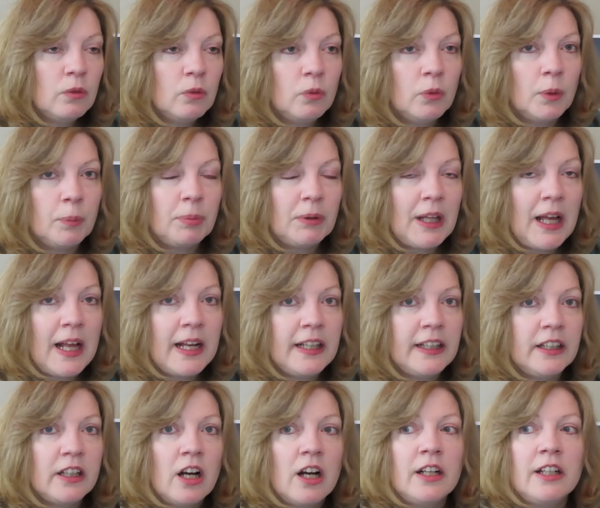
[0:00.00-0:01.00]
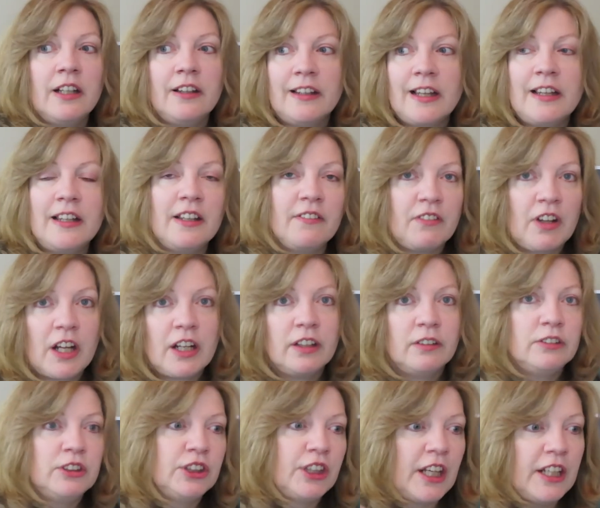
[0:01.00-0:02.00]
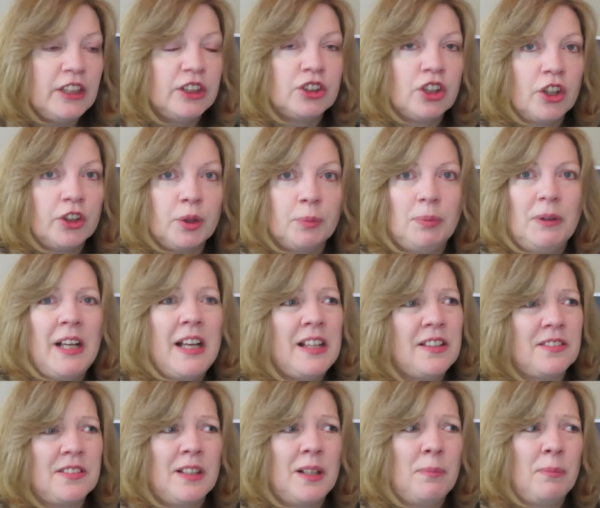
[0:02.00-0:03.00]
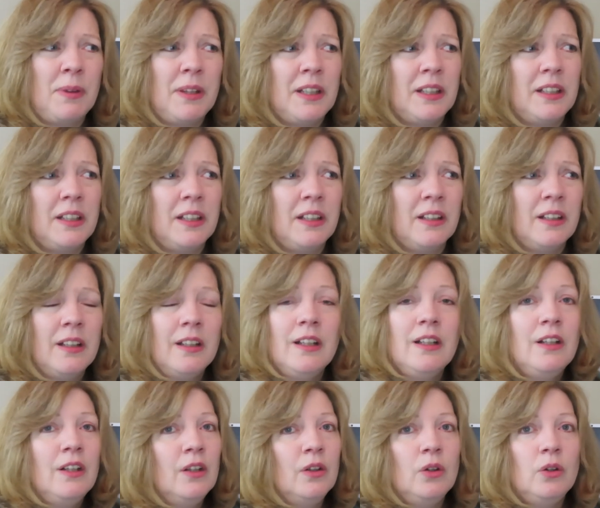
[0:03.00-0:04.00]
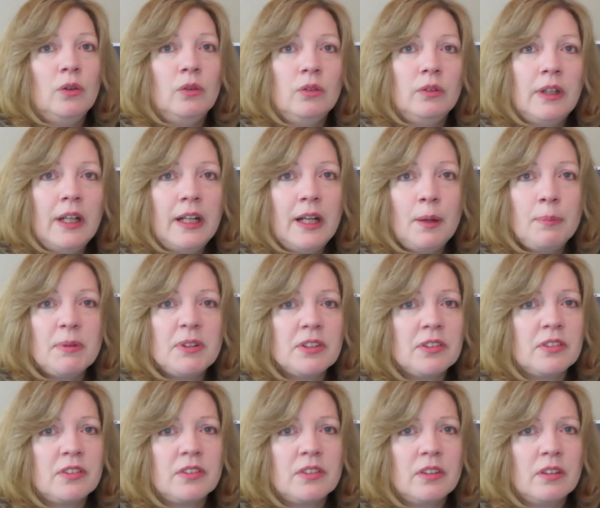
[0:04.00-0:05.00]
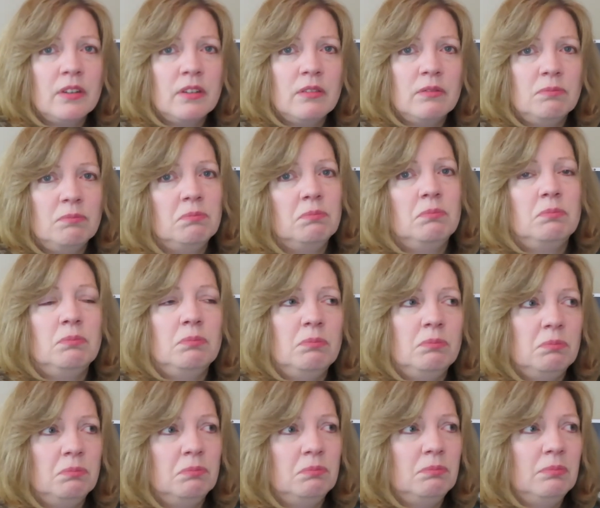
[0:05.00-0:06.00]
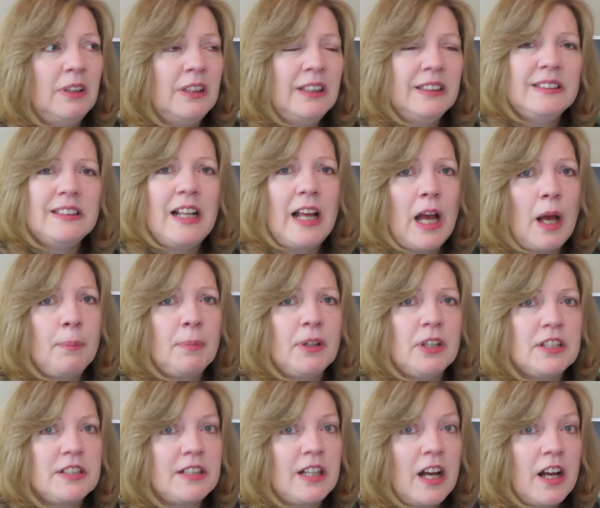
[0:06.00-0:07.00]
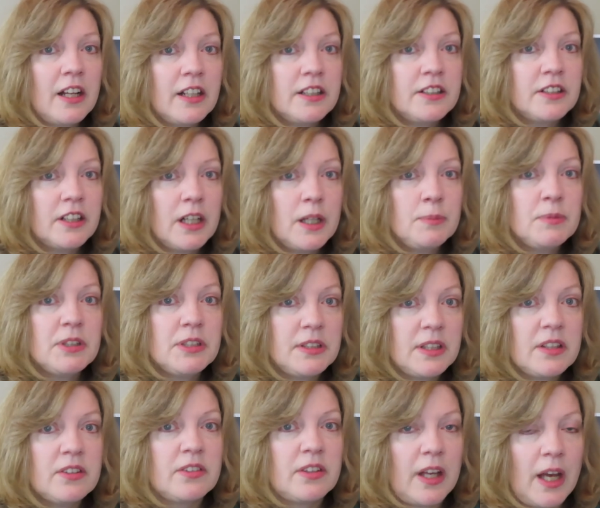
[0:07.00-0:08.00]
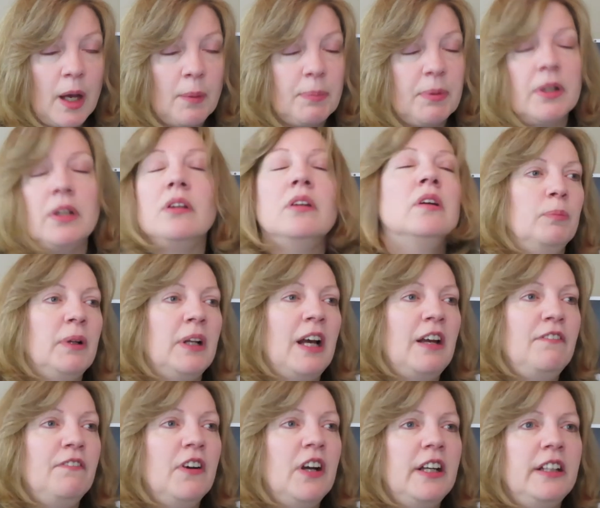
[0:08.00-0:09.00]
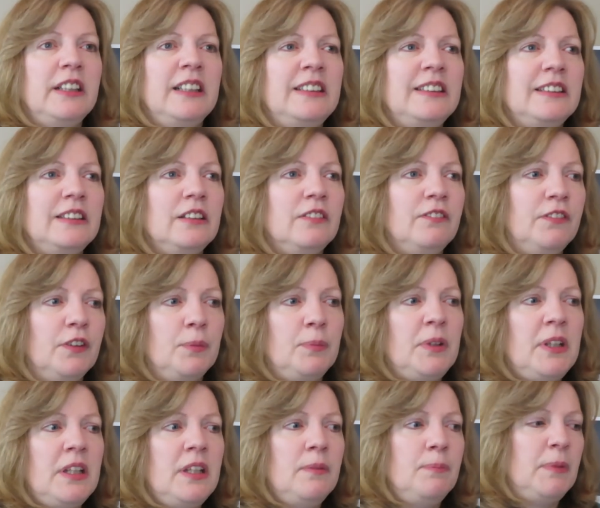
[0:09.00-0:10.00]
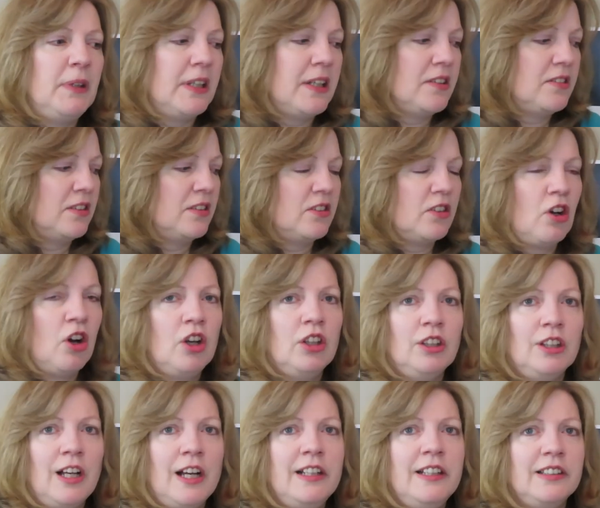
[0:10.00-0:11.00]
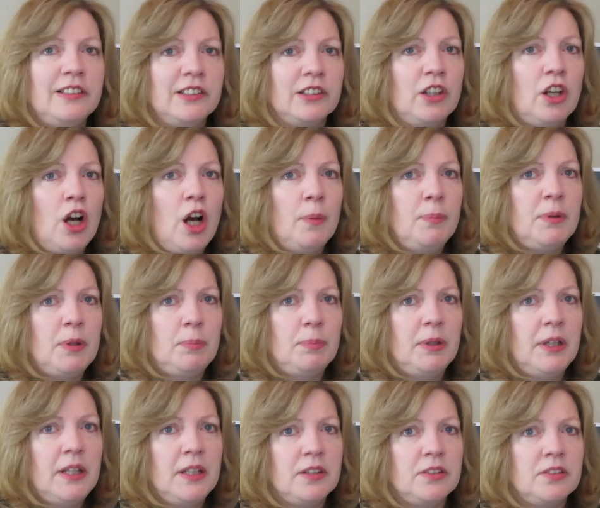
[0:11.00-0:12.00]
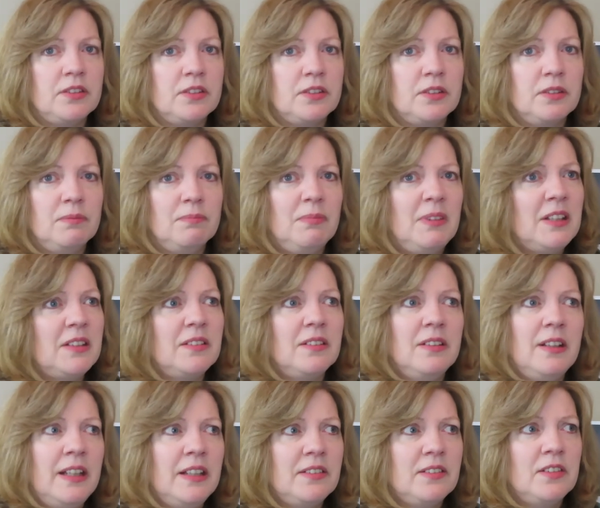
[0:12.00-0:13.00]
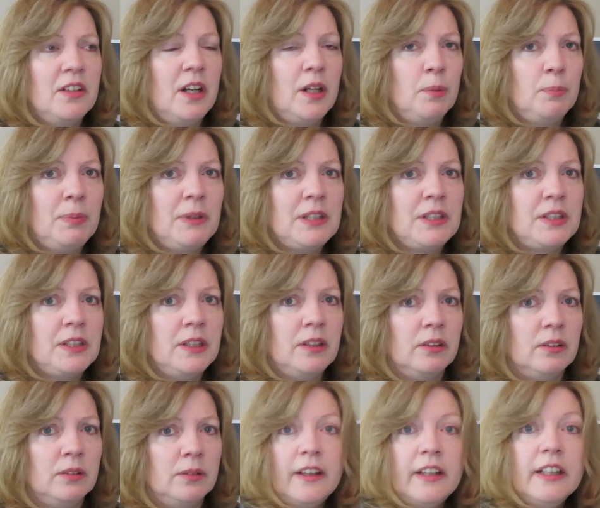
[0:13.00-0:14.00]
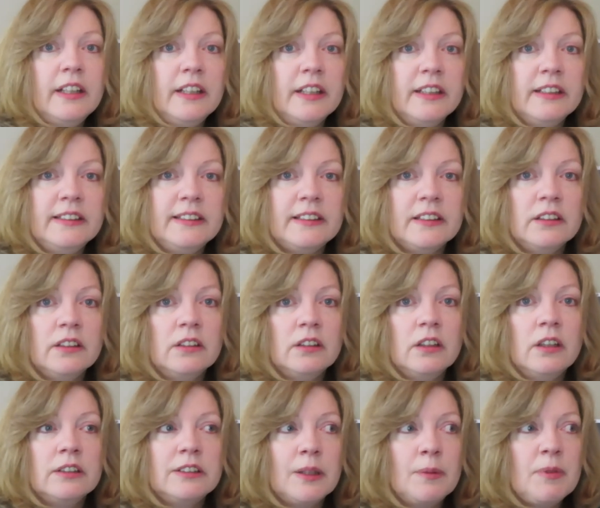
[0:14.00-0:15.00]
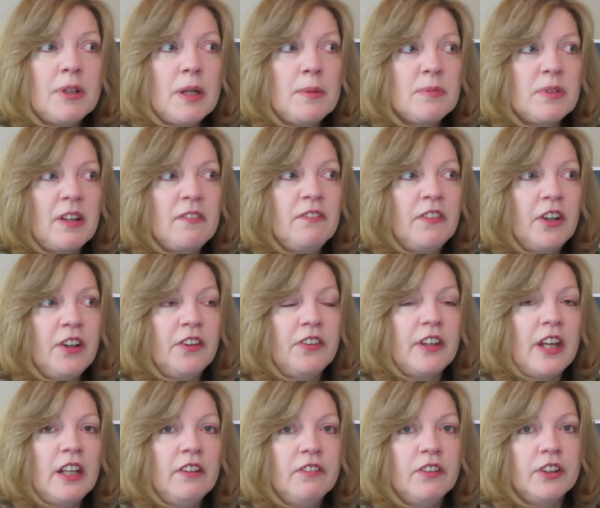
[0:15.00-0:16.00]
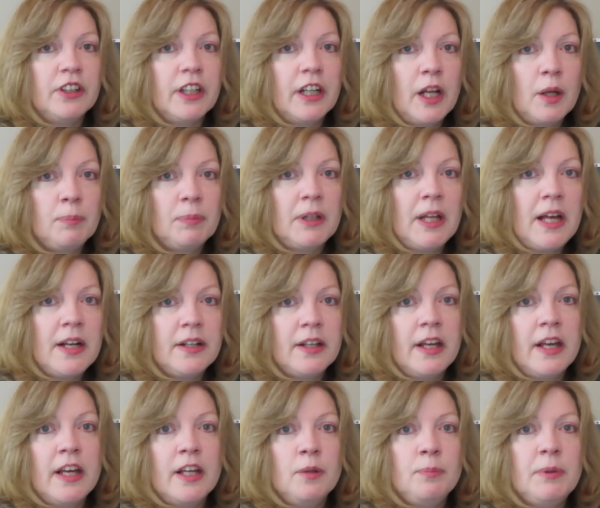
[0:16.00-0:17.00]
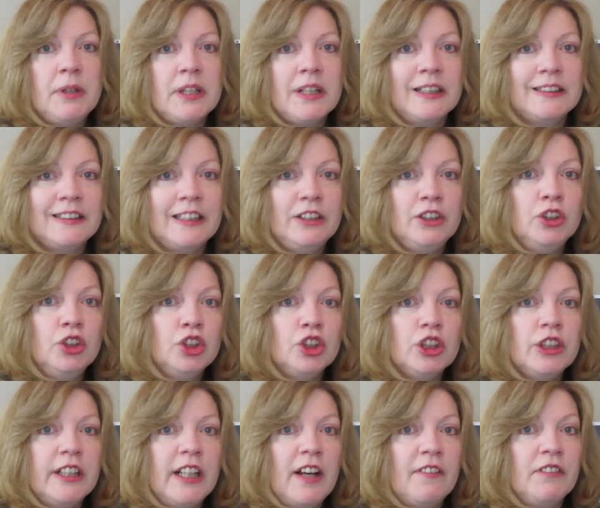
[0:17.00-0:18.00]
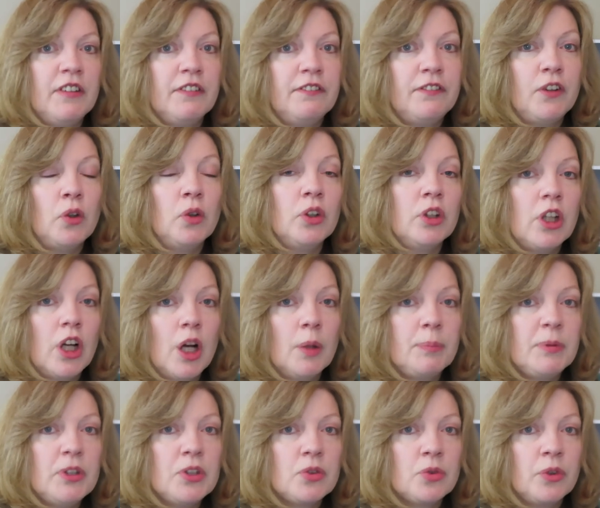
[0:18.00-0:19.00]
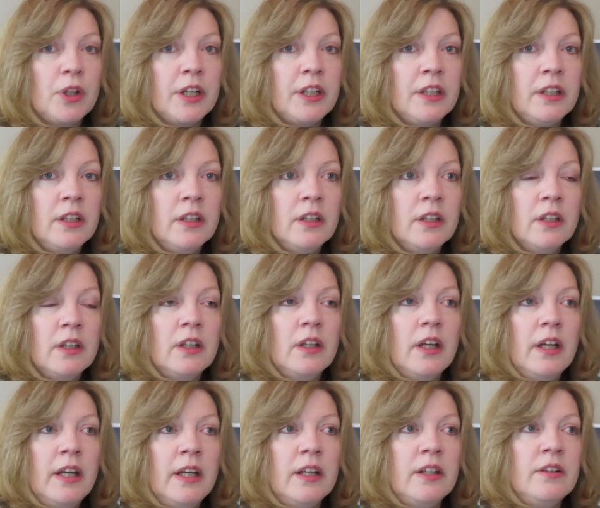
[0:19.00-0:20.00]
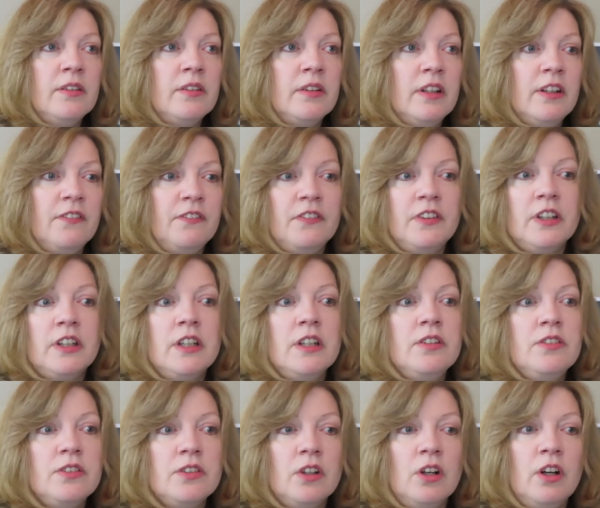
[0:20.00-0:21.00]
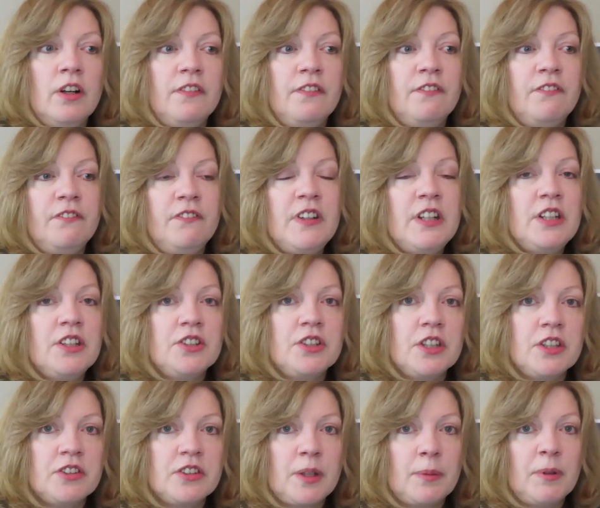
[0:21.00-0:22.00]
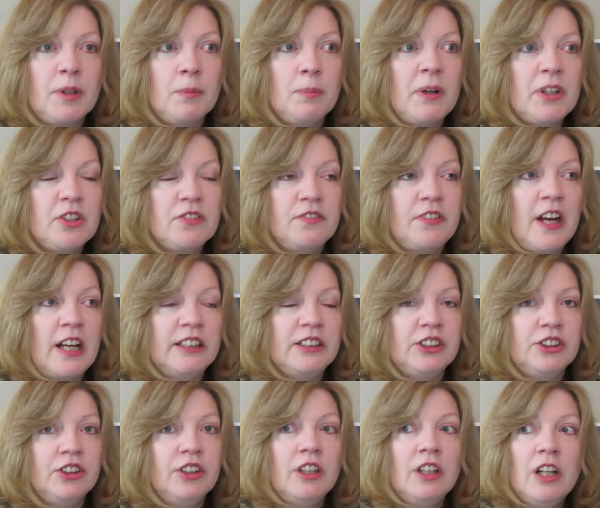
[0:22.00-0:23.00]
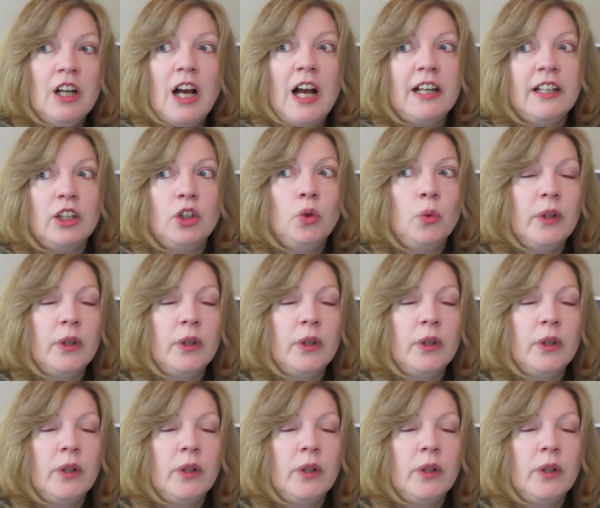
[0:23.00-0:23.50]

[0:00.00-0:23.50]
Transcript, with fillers: we're planning on it, then they've got to change all their plans. And I'm thinking, that happens, that doesn't happen a ton of times. It does happen. But I find it's, for me, because it's online, it's a copy paste. It's, it's not a big deal. Thing is, sometimes I'm very thankful that I planned ahead because I usually have the photocopies ready. And if the kids are finishing something much faster, I can